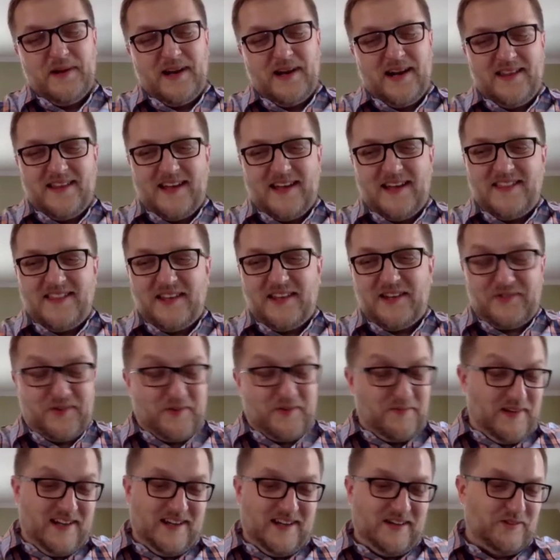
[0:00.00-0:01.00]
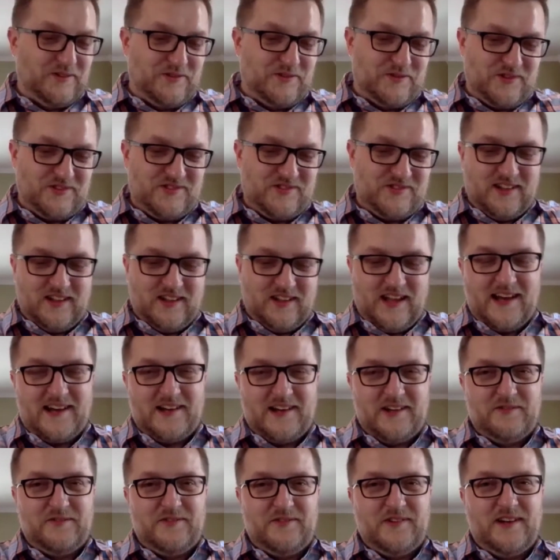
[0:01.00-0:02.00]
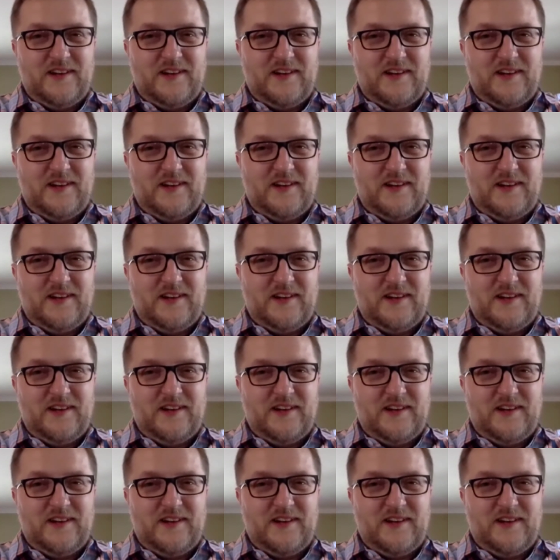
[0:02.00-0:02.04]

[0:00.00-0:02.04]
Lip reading: I think for me, it was just a lot of